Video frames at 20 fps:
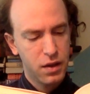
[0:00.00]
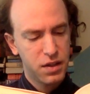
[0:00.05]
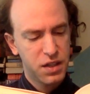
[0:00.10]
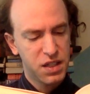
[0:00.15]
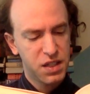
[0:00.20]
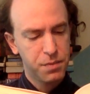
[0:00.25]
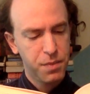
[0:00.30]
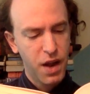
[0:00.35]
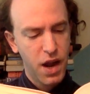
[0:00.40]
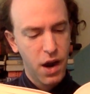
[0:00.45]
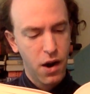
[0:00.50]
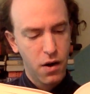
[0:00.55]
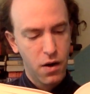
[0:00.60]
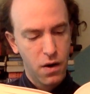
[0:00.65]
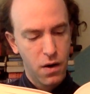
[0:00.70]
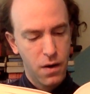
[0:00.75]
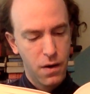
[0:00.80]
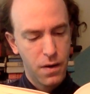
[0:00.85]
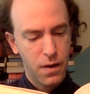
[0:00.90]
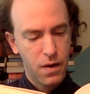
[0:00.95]

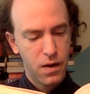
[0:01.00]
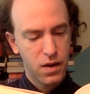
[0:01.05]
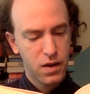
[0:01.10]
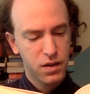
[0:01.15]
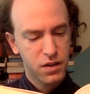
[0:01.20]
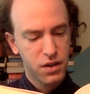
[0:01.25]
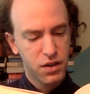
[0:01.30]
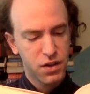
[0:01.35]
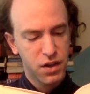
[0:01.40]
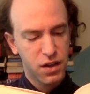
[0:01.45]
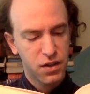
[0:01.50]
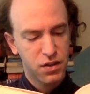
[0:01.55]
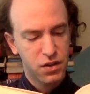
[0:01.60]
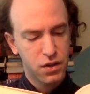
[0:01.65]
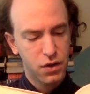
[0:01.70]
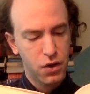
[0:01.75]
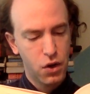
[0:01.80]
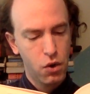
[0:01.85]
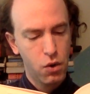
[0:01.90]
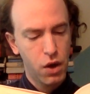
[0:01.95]
Despair, such
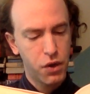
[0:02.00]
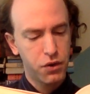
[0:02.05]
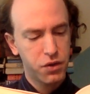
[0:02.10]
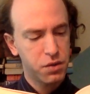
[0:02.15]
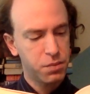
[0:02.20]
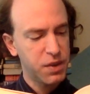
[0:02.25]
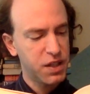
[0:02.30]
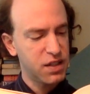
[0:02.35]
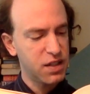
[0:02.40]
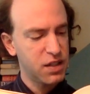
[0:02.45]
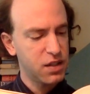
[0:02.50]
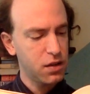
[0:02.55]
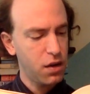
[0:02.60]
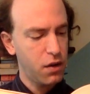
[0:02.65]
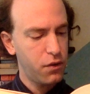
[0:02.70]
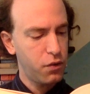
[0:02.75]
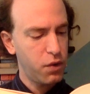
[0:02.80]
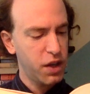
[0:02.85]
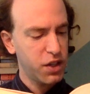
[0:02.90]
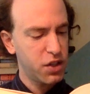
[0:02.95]
as no other species
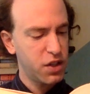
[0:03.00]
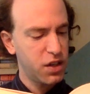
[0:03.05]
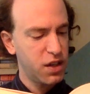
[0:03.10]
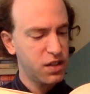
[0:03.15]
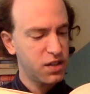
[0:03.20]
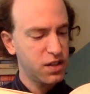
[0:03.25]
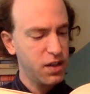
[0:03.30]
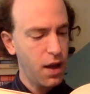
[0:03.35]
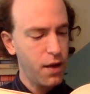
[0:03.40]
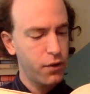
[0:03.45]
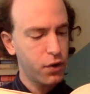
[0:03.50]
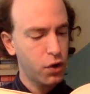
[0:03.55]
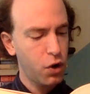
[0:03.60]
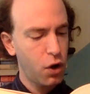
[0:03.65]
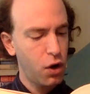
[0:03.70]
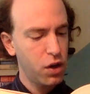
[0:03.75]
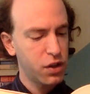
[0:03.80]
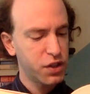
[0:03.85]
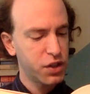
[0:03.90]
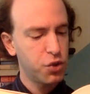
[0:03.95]
of wretchedness ever
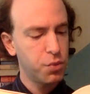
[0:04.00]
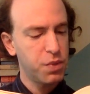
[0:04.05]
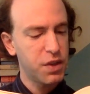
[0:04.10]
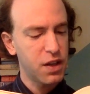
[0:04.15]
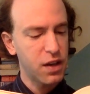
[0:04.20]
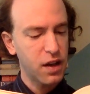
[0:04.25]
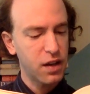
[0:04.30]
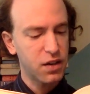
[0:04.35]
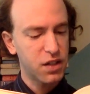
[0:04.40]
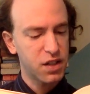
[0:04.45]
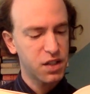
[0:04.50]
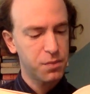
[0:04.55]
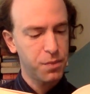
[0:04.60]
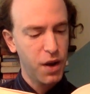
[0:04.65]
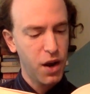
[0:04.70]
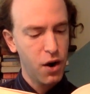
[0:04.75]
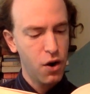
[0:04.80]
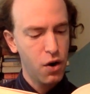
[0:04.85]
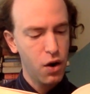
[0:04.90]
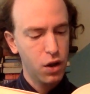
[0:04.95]
calls into being,
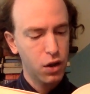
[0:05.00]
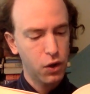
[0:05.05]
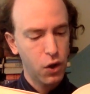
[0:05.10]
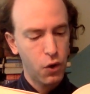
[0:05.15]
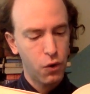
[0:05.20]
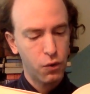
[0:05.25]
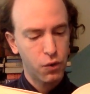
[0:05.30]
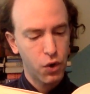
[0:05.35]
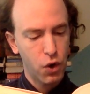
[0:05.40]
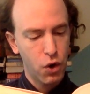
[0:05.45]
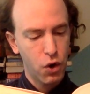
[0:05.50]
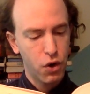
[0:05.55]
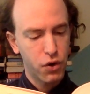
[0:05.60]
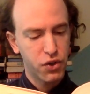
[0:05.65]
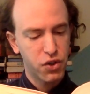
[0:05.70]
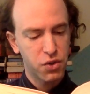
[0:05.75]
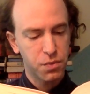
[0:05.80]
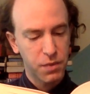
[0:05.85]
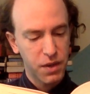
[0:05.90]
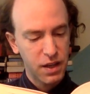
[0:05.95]
despair alone
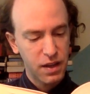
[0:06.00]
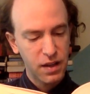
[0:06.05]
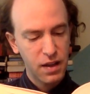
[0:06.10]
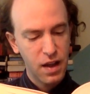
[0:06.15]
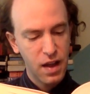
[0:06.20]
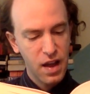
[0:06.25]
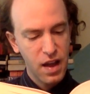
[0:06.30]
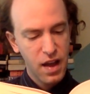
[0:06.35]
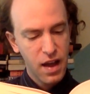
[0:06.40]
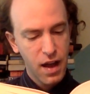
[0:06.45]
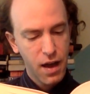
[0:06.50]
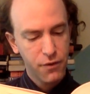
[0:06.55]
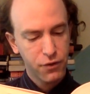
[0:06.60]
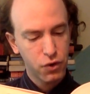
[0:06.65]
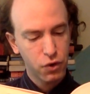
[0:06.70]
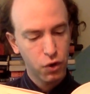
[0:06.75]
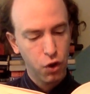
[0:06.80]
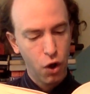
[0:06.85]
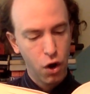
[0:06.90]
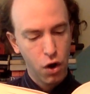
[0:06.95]
urged me,
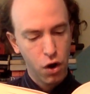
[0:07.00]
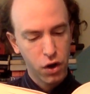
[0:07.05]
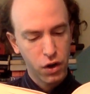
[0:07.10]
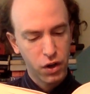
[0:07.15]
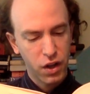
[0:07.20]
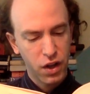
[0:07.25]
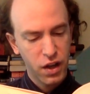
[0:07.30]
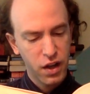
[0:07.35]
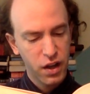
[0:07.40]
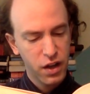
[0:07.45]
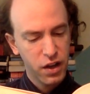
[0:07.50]
after long